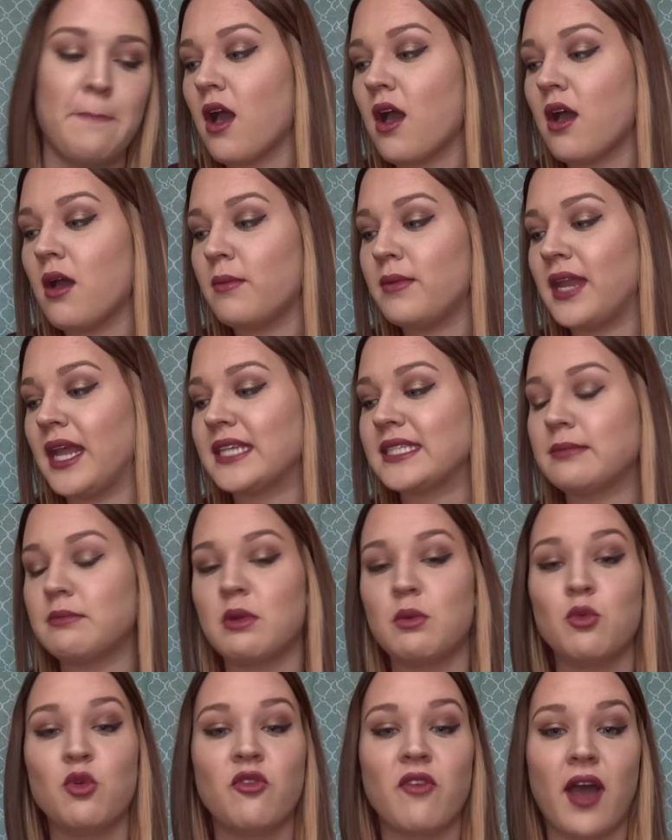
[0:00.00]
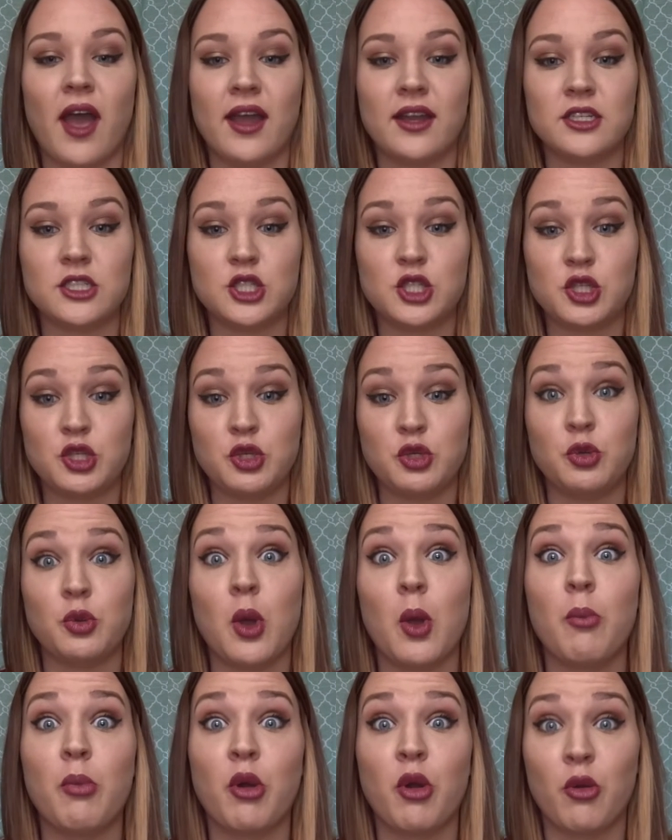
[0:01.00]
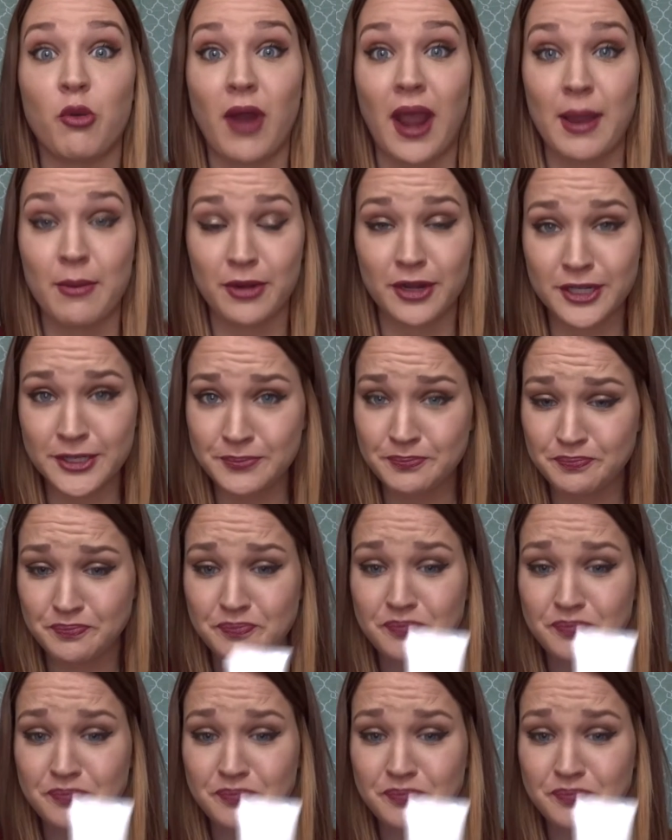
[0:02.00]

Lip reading: Next I'm going to move on to primer.